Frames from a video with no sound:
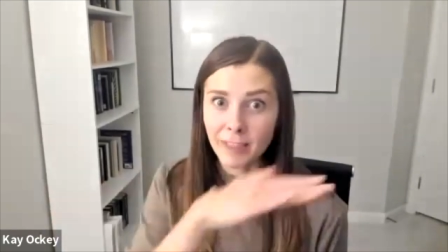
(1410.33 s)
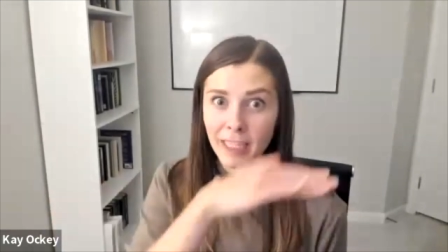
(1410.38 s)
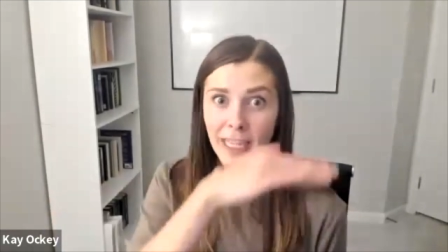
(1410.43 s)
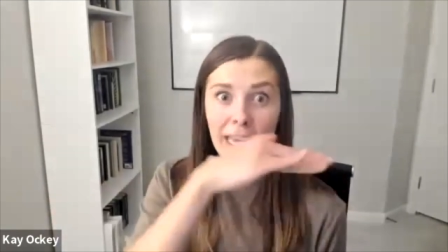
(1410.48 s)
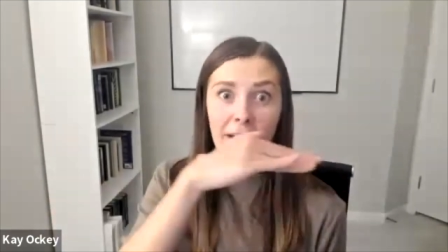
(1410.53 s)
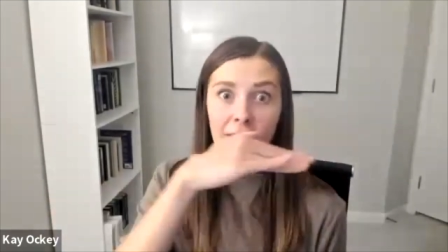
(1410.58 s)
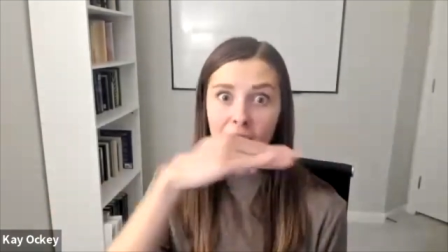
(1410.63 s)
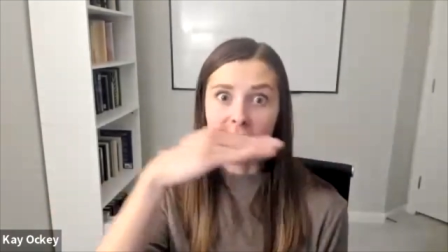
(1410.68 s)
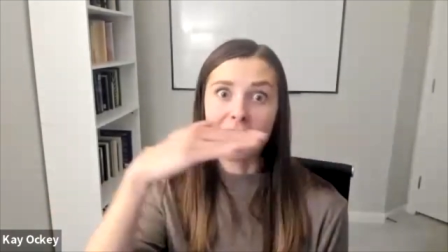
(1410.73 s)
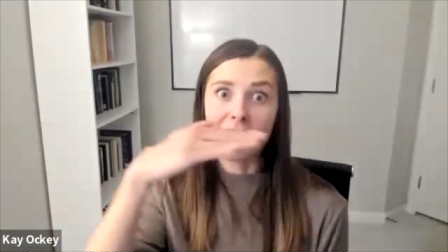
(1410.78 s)

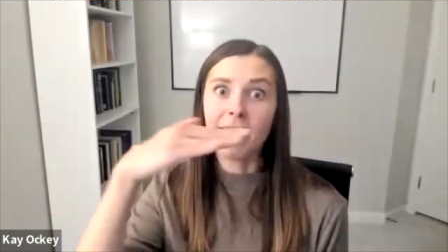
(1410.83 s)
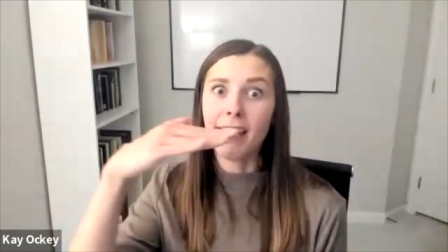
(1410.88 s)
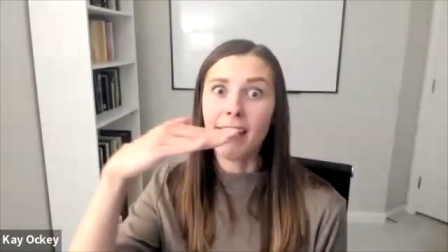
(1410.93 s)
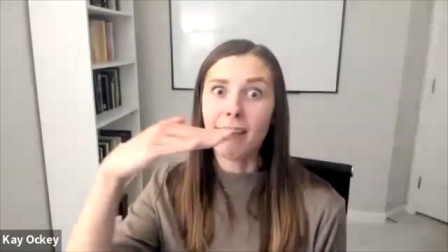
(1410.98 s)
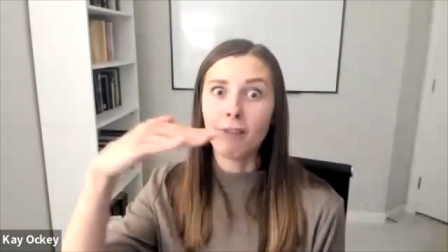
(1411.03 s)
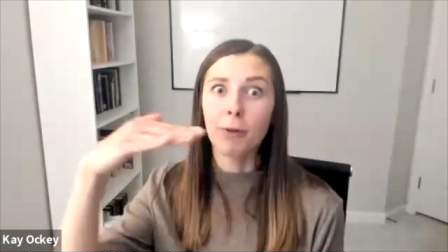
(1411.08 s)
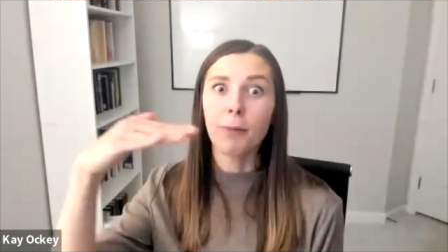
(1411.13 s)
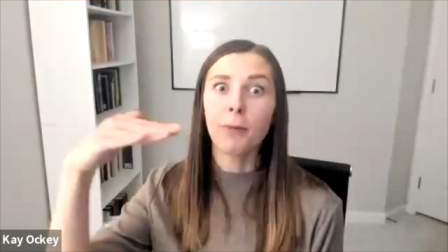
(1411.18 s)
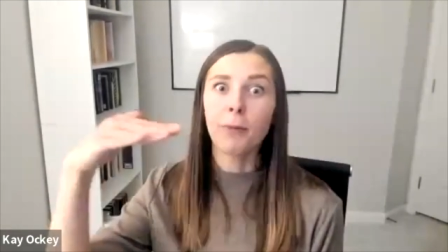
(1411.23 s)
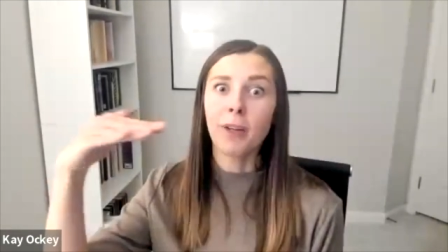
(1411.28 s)
caring
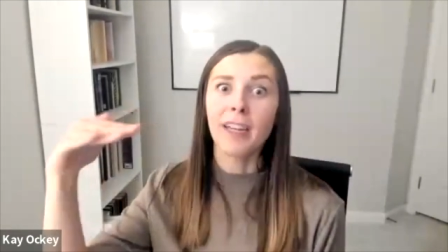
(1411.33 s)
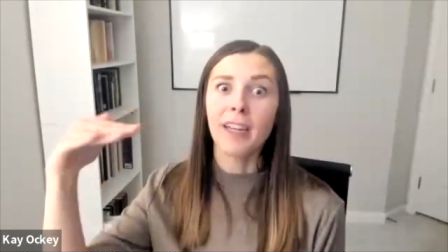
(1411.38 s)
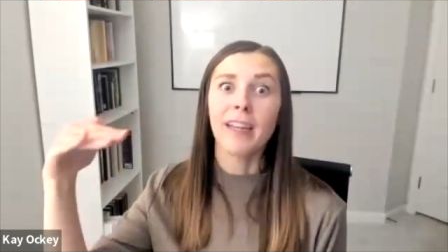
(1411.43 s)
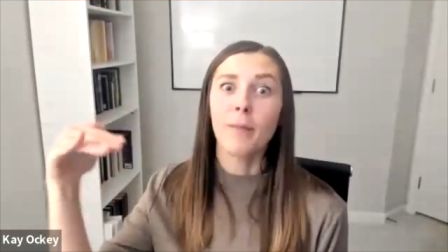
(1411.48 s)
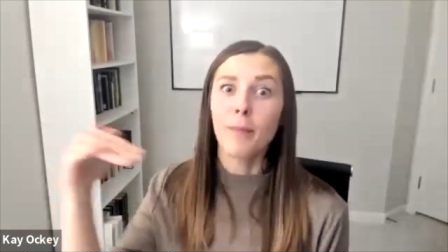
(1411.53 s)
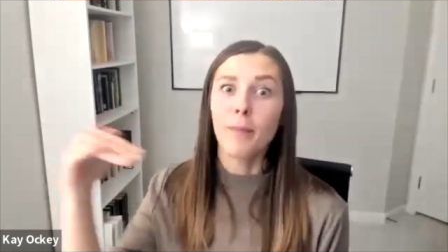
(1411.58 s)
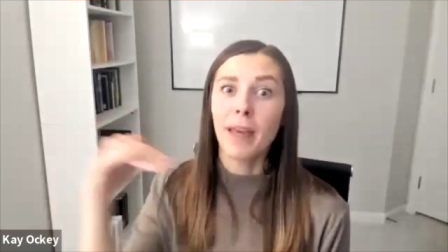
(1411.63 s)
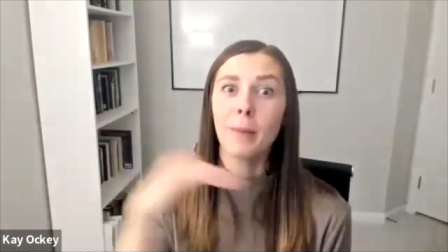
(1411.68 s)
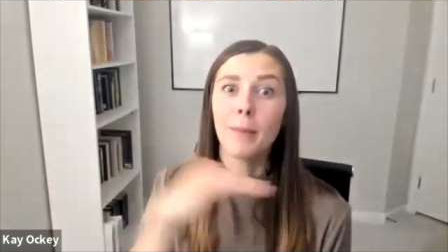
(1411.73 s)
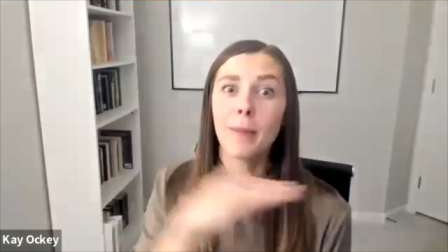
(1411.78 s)
even when
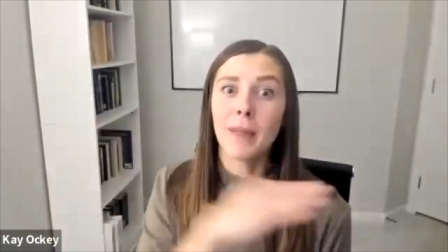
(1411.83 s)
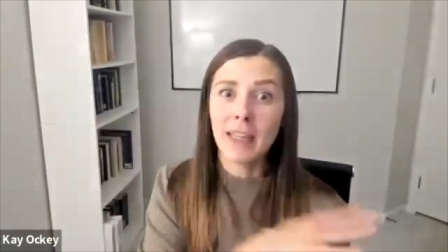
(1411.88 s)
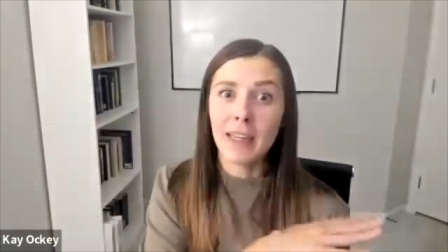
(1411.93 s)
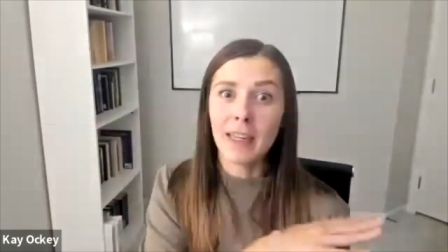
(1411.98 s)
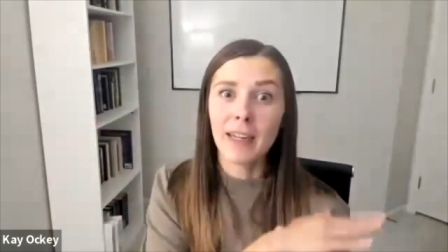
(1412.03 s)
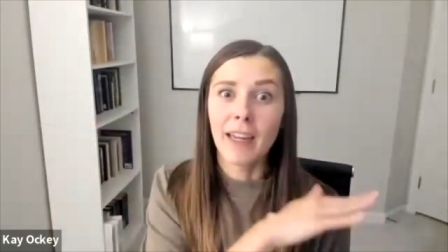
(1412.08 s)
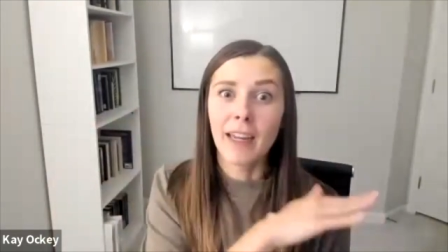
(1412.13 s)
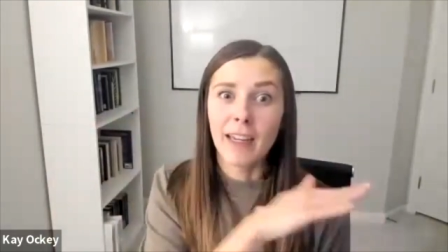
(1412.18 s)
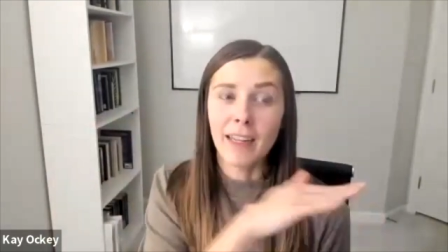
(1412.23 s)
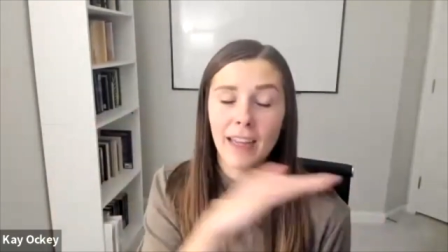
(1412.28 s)
it may be
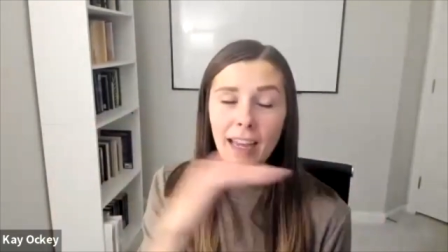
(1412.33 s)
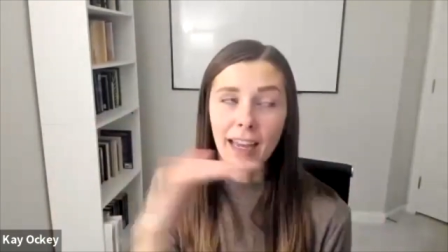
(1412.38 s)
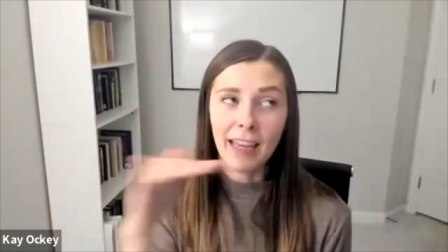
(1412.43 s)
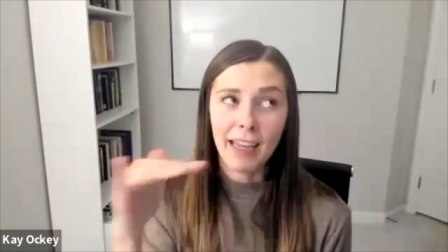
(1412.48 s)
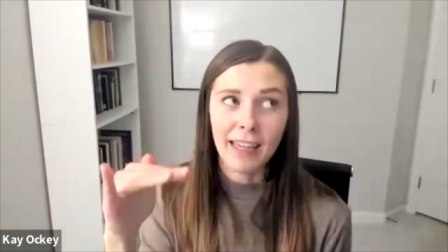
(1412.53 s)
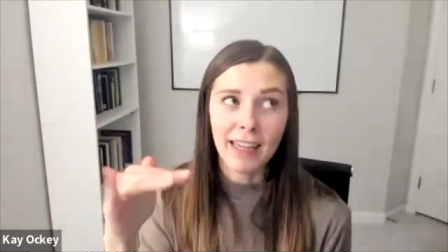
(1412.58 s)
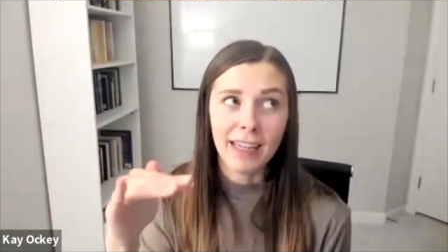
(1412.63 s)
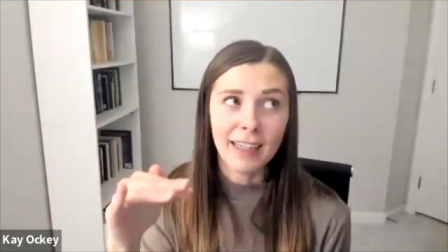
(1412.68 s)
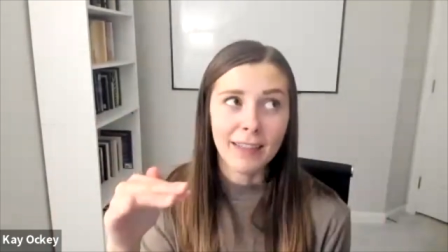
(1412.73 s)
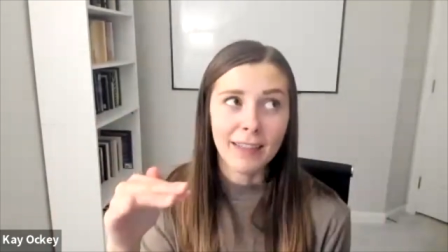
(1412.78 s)
a,
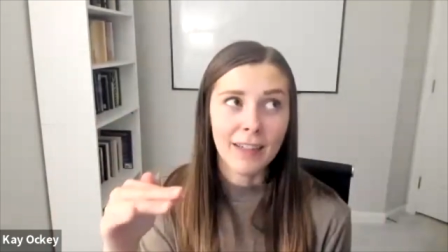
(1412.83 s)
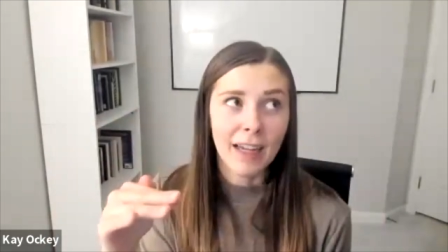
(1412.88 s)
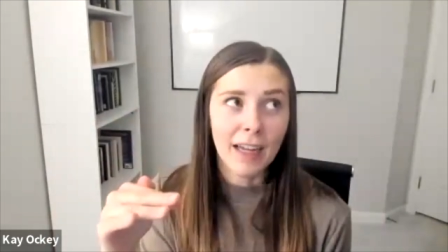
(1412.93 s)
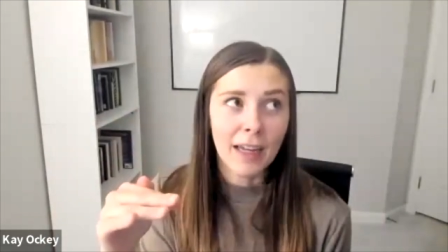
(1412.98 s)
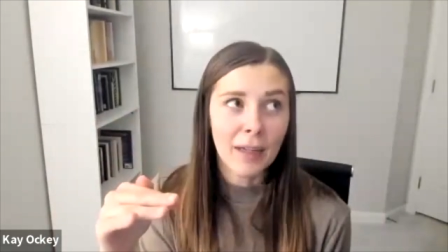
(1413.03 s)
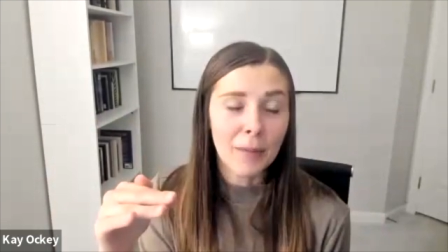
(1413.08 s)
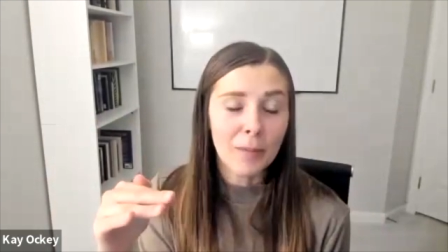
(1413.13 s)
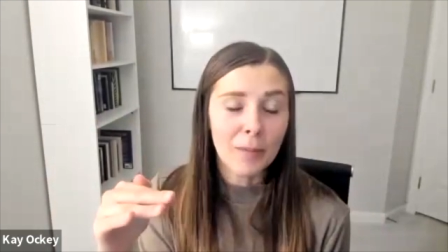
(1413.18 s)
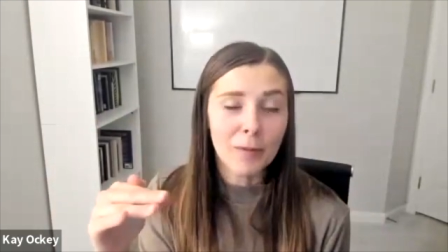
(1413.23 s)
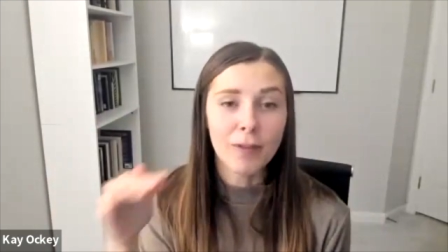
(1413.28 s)
a um,
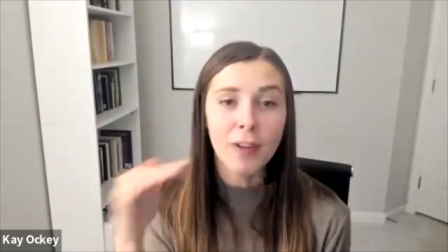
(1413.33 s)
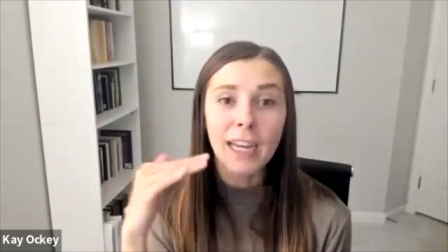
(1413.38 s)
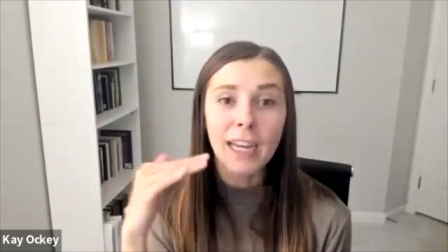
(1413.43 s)
yeah.